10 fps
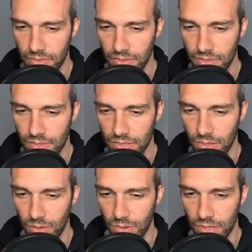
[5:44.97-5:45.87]

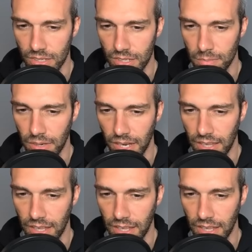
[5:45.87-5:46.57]
So goodbye